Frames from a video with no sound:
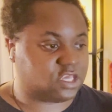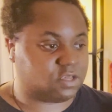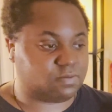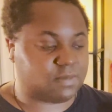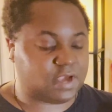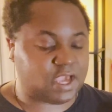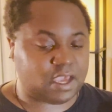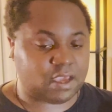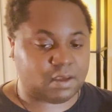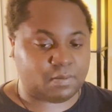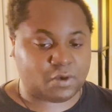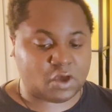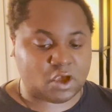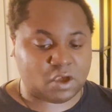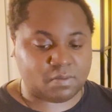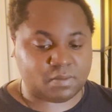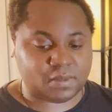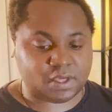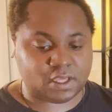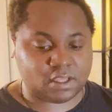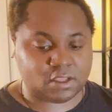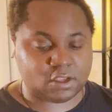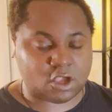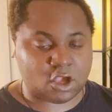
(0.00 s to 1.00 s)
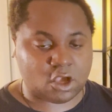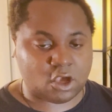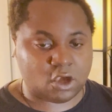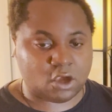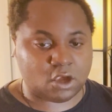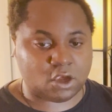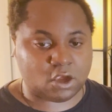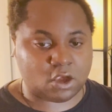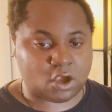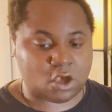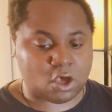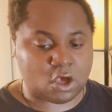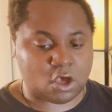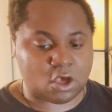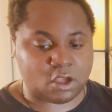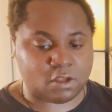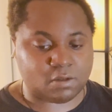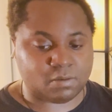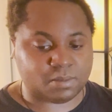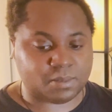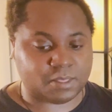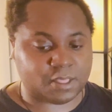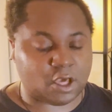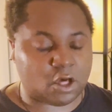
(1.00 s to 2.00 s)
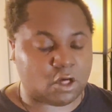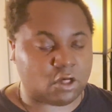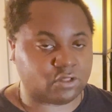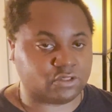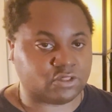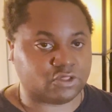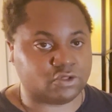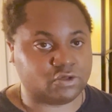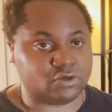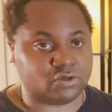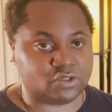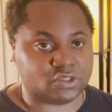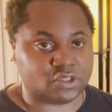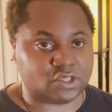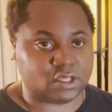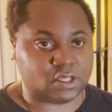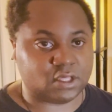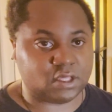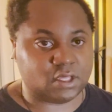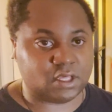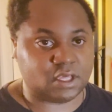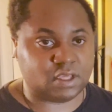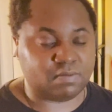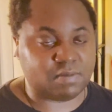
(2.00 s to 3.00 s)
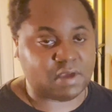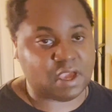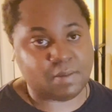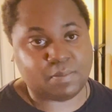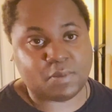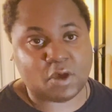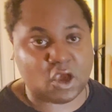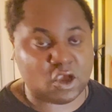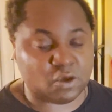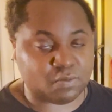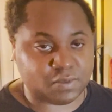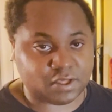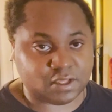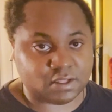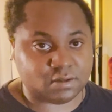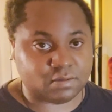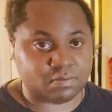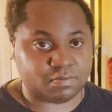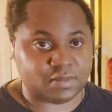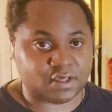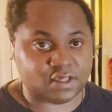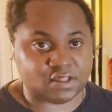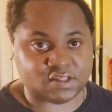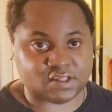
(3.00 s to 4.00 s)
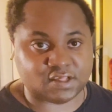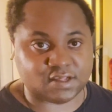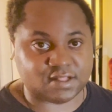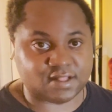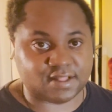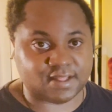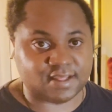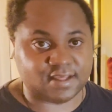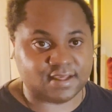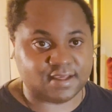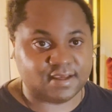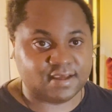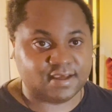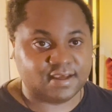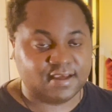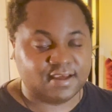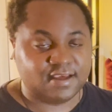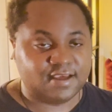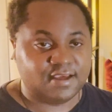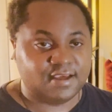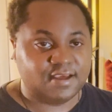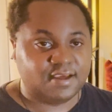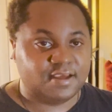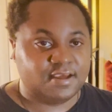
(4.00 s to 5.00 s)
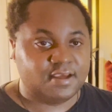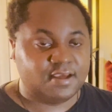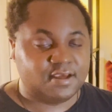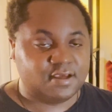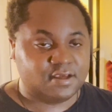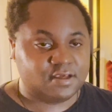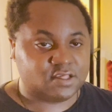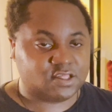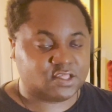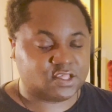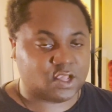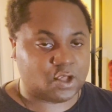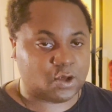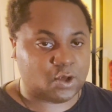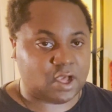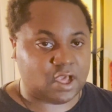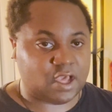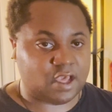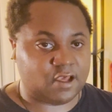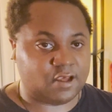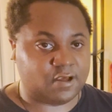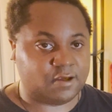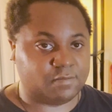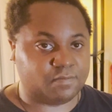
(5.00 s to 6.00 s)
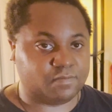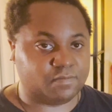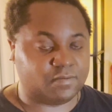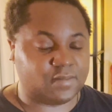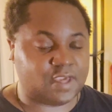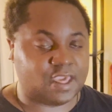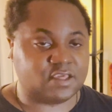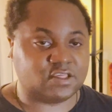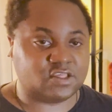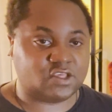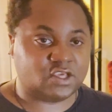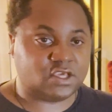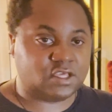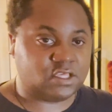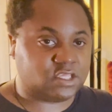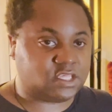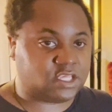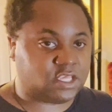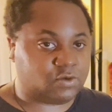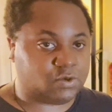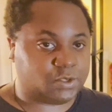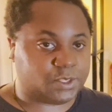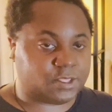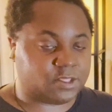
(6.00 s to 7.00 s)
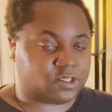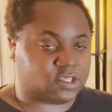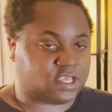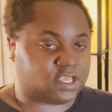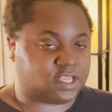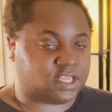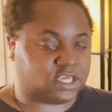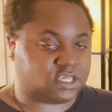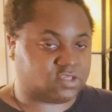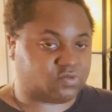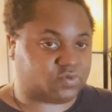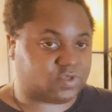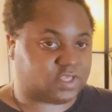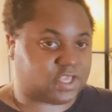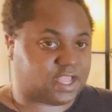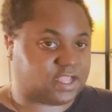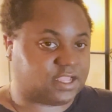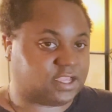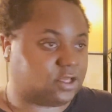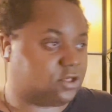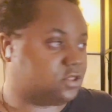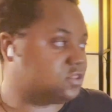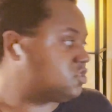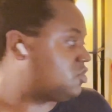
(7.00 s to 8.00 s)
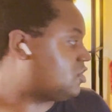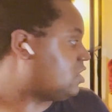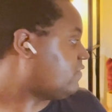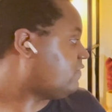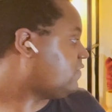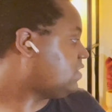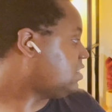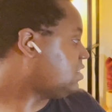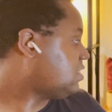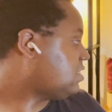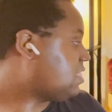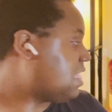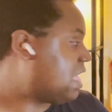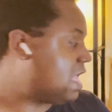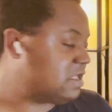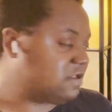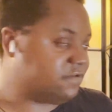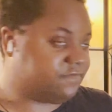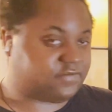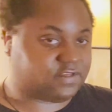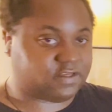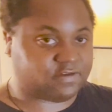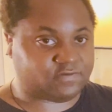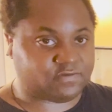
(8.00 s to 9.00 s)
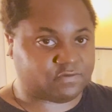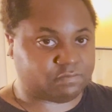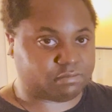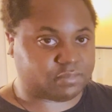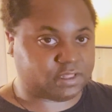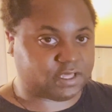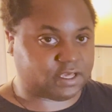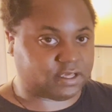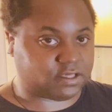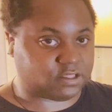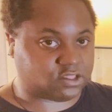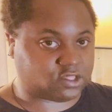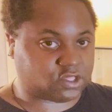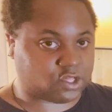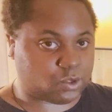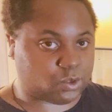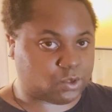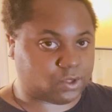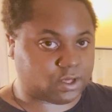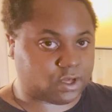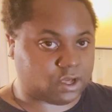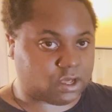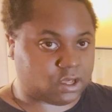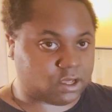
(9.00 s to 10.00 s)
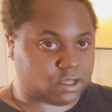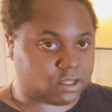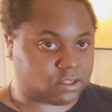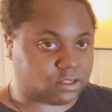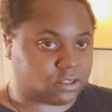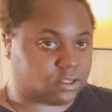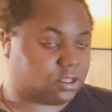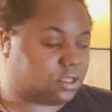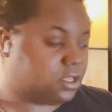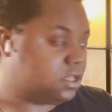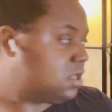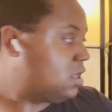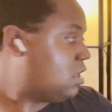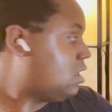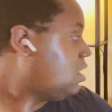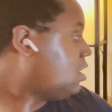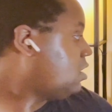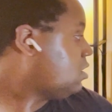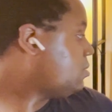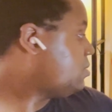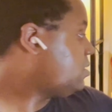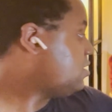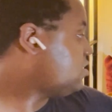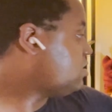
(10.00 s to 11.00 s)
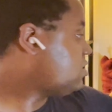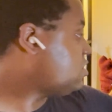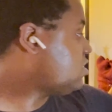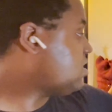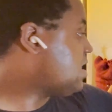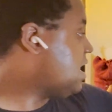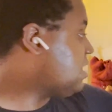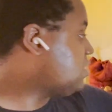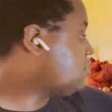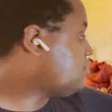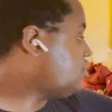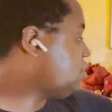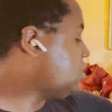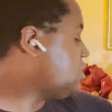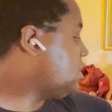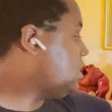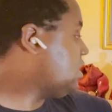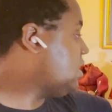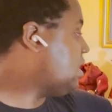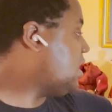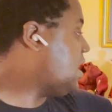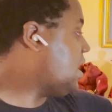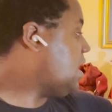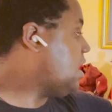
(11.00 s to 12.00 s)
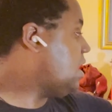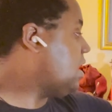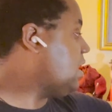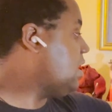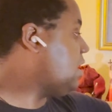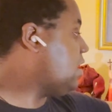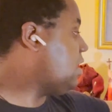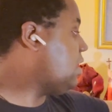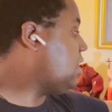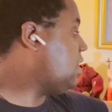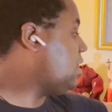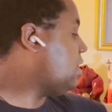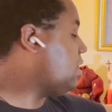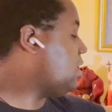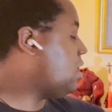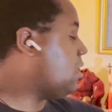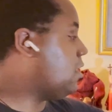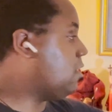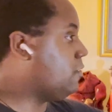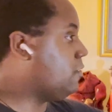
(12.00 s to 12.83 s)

in my apartment are on the altars in my apartment, basically. So, as you can see with the St. Expediti altar, I have a lot of different plants going on. This is actually a,